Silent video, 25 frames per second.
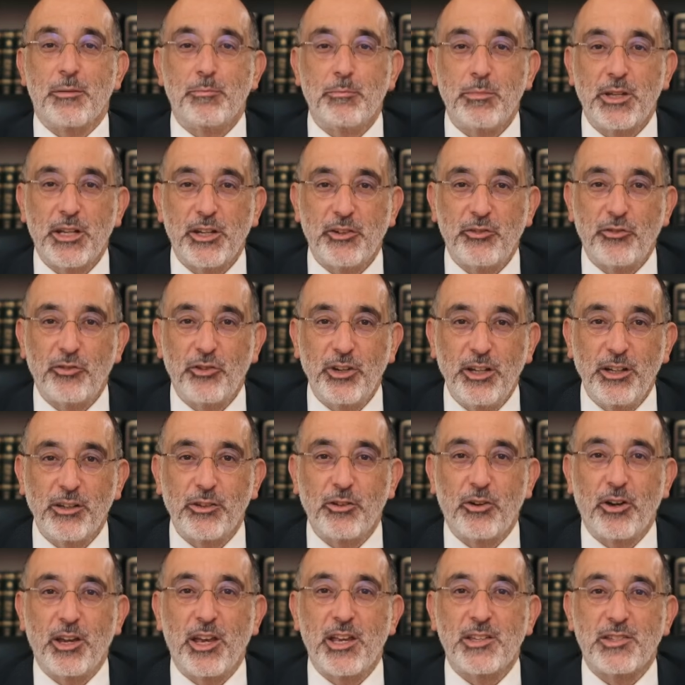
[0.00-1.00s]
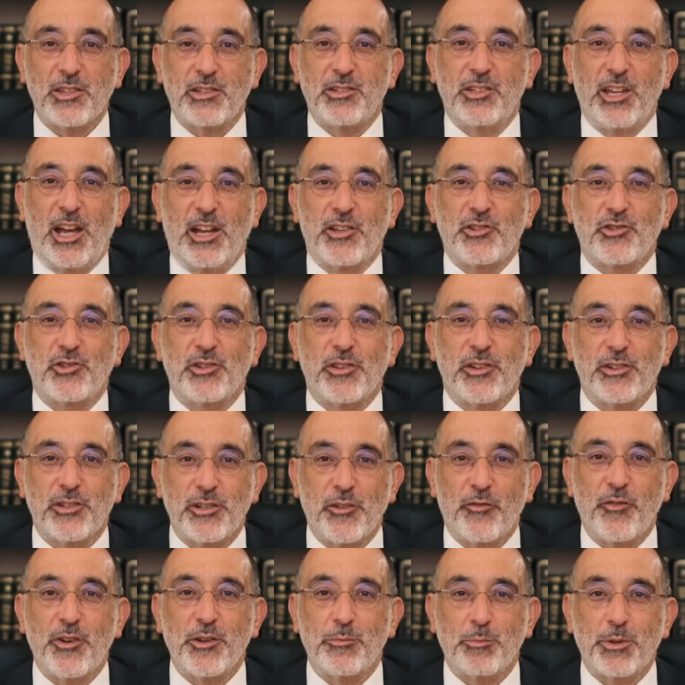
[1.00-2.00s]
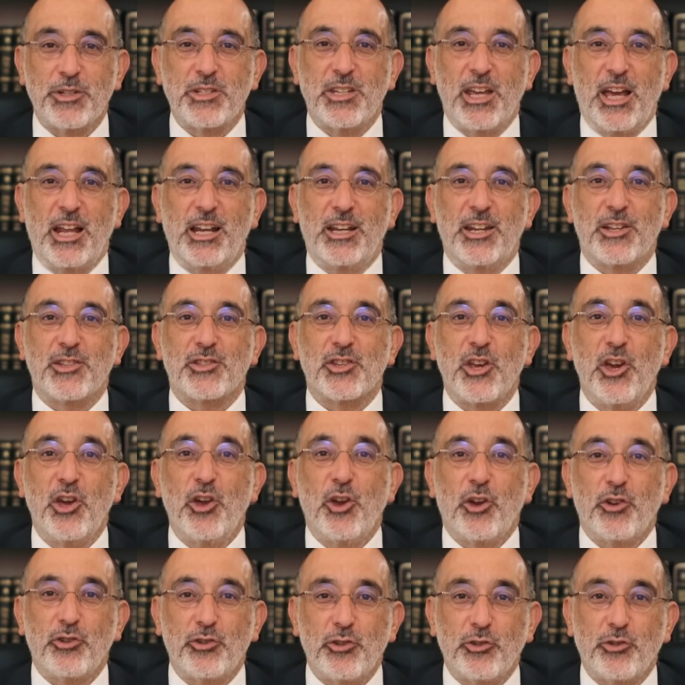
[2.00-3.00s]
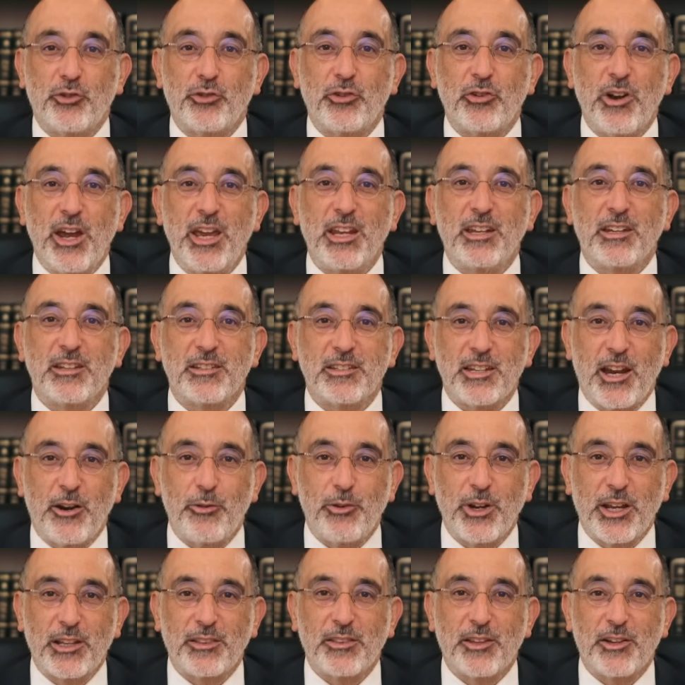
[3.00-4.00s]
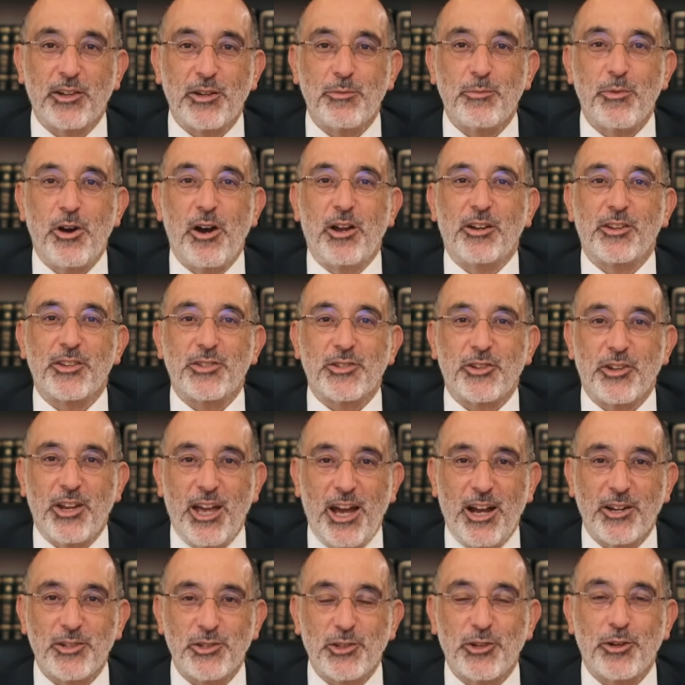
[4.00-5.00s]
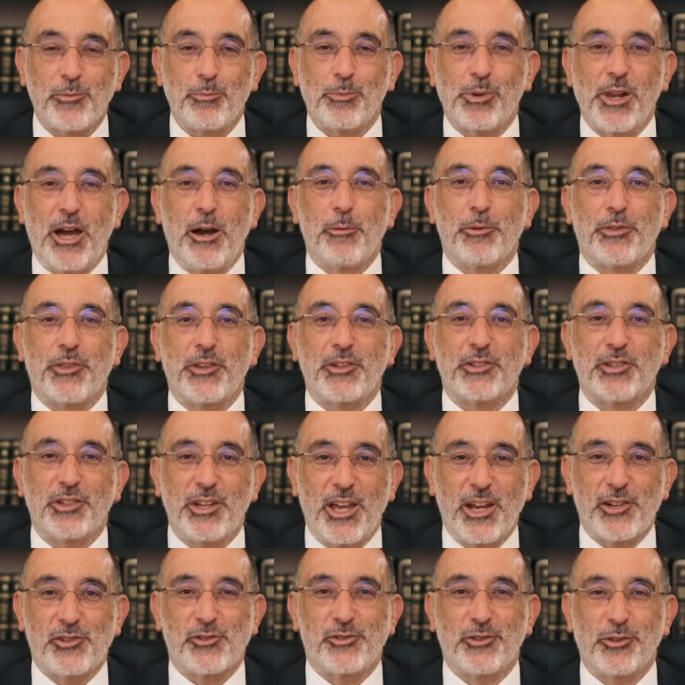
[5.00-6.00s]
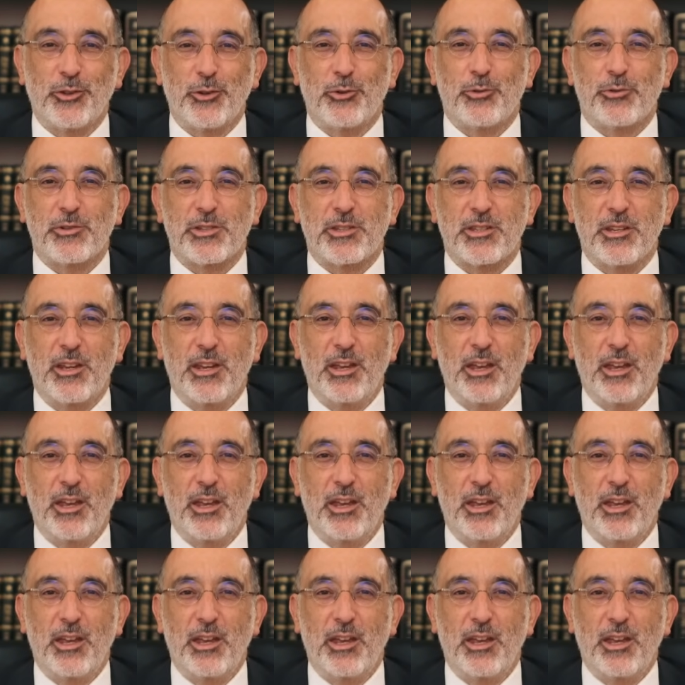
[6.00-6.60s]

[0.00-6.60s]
military lawyer is attached to the different battalions to train and direct the commanders on how to comply with international laws.